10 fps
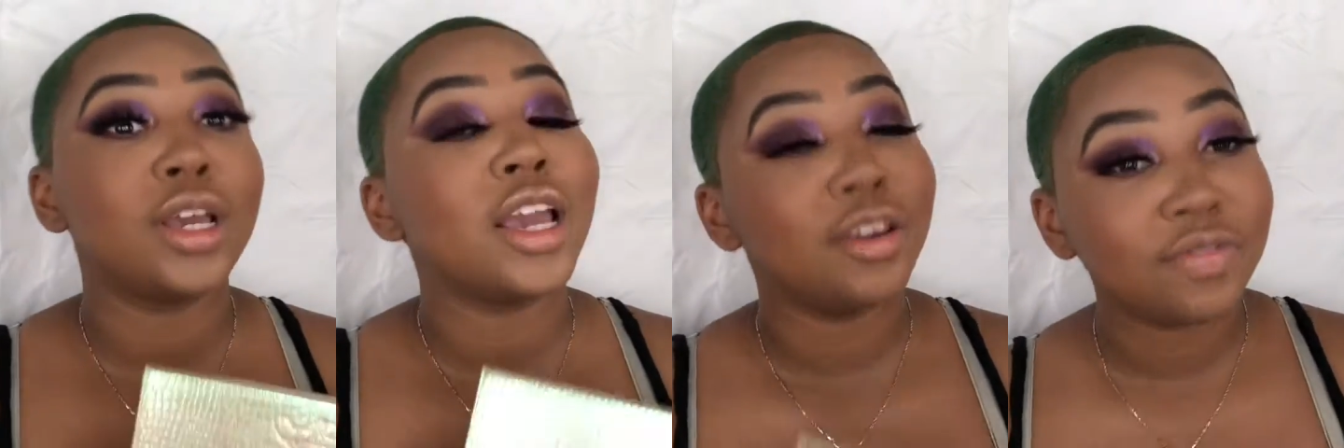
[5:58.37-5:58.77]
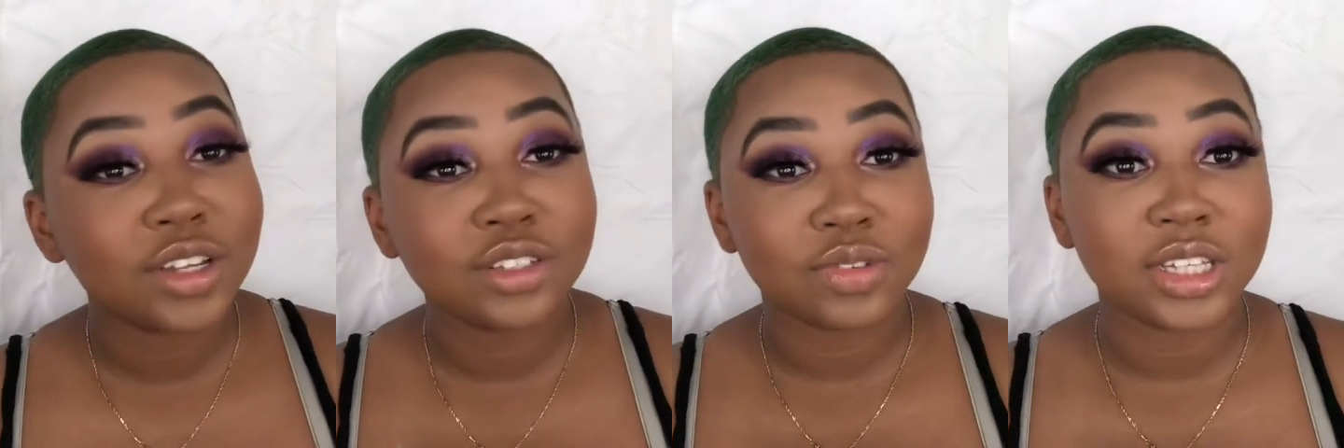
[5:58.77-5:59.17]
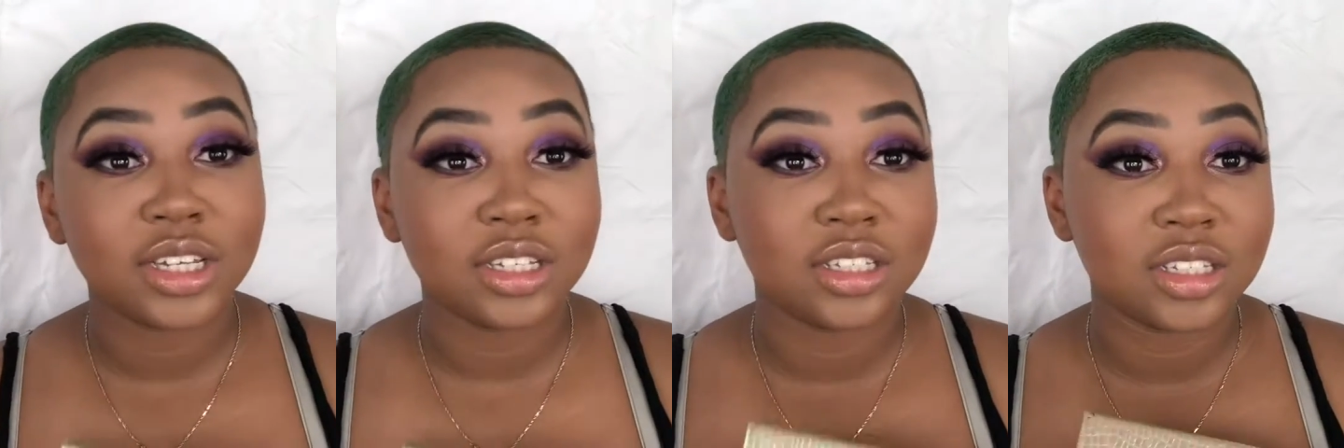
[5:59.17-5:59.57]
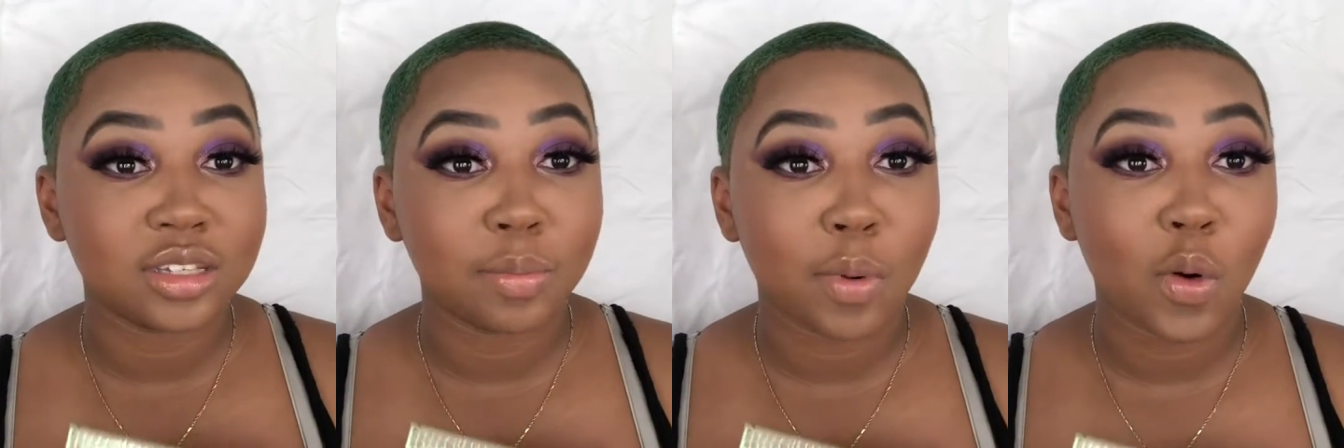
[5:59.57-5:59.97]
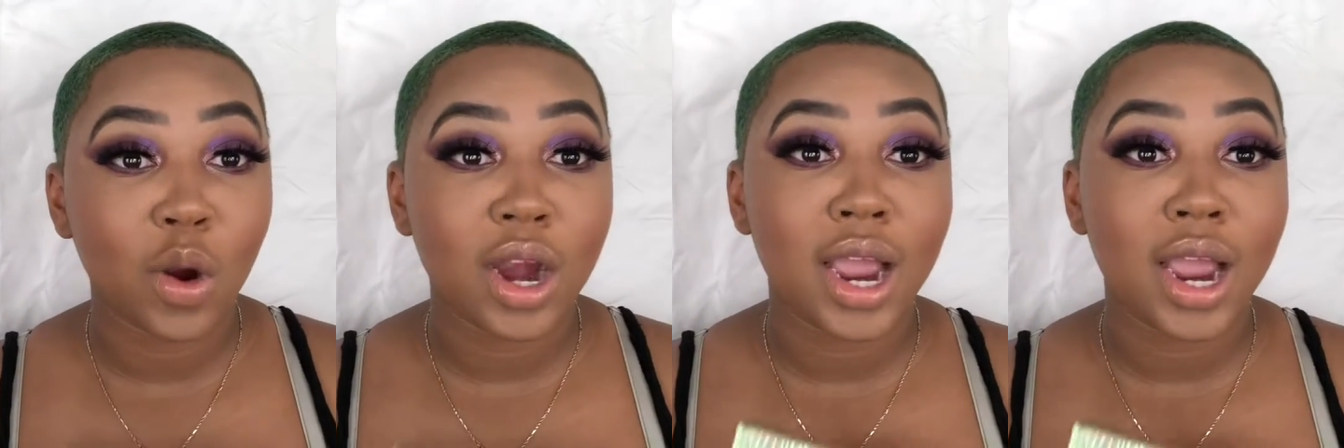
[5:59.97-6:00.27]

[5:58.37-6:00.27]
It feels really good to support